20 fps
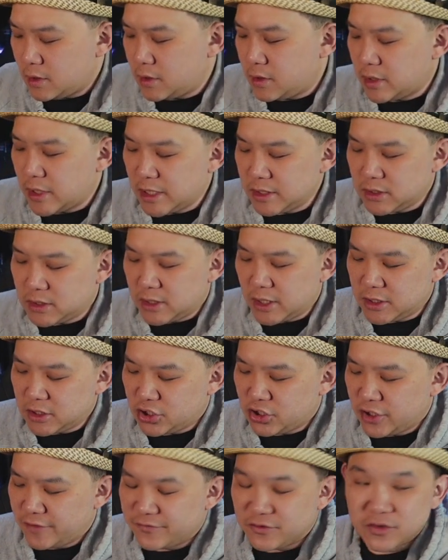Let's
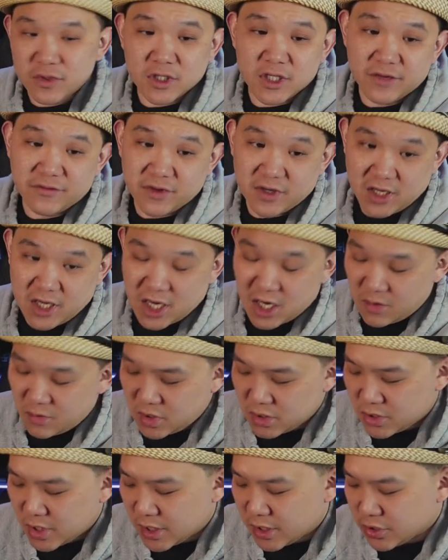shift to a different
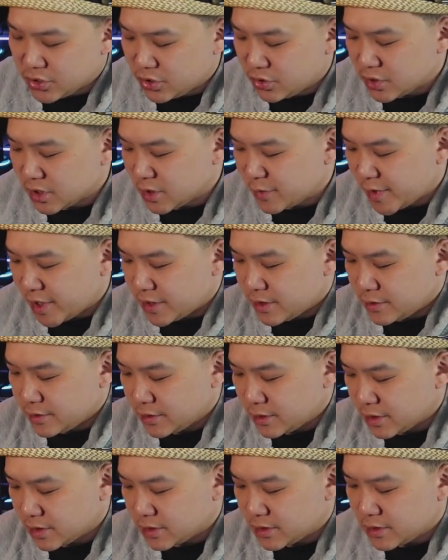camera so I can show this better,
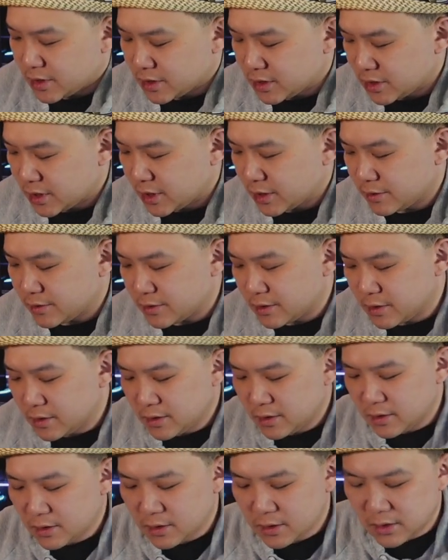because this thing
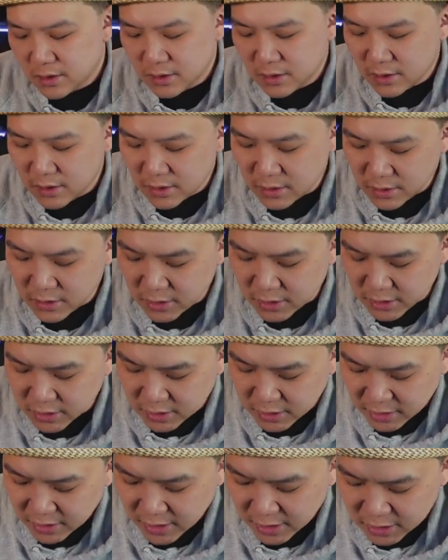
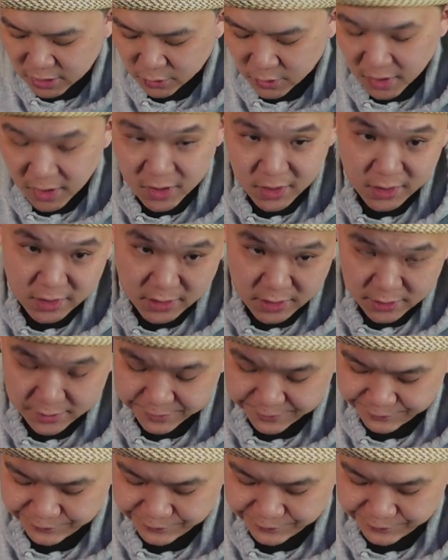doesn't want to listen.